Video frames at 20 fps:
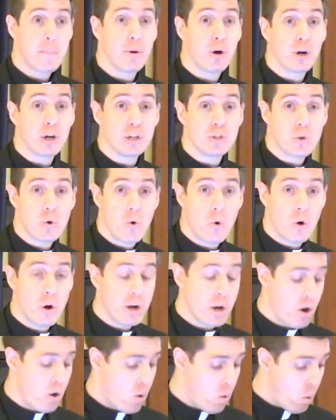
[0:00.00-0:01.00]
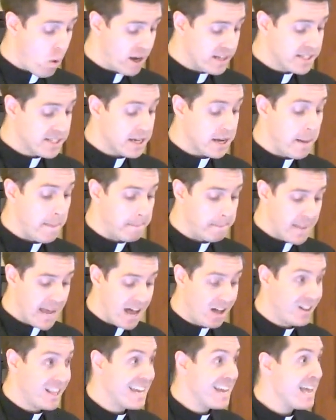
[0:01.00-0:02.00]
Purgatorio was
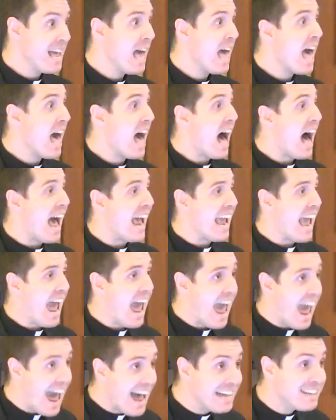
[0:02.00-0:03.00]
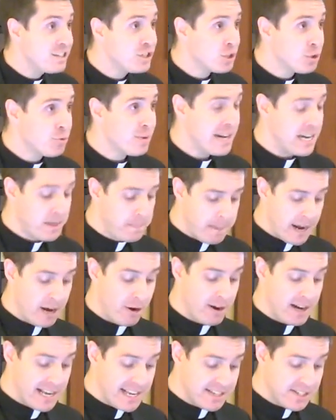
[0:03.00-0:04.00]
compelling. I had to read
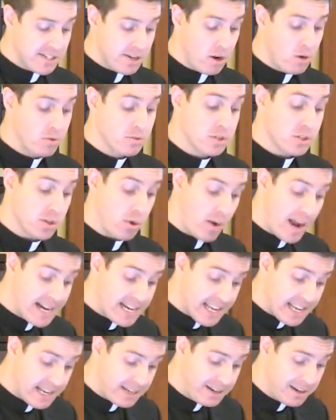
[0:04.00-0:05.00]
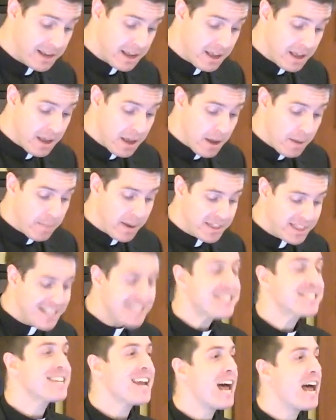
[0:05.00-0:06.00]
Paradiso, so I did, but
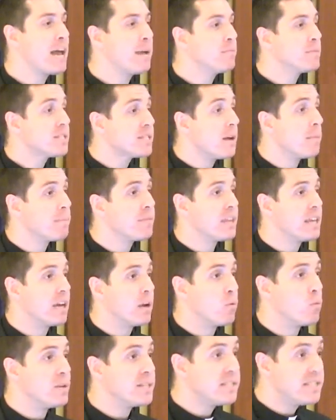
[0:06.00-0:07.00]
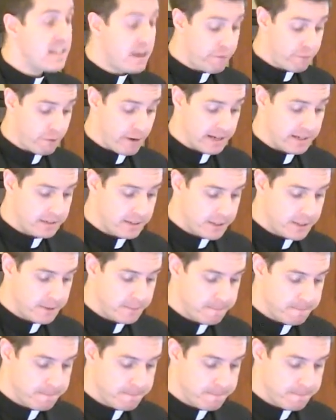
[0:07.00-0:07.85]
this time something was different.